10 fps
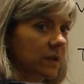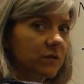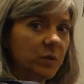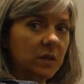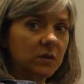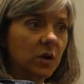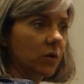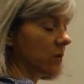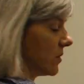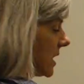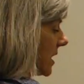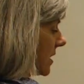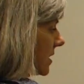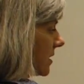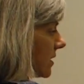gives me the total,
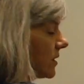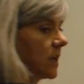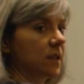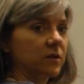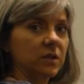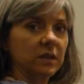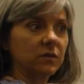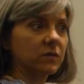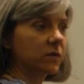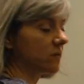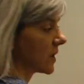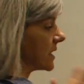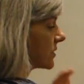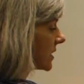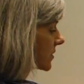and there's the interval. All
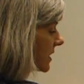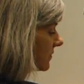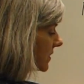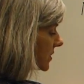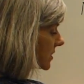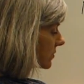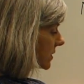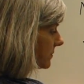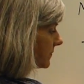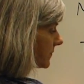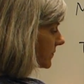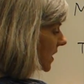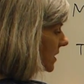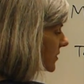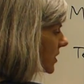right, so let's go ahead and finish this one.
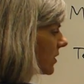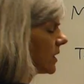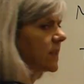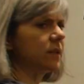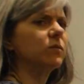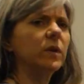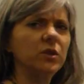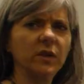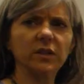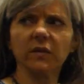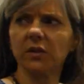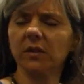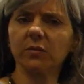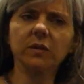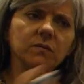So why don't you guys finish
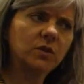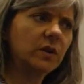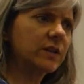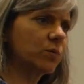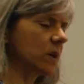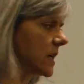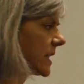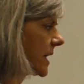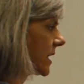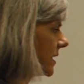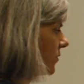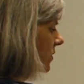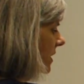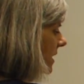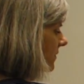this one? You guys work on that, and then
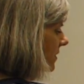we'll kind of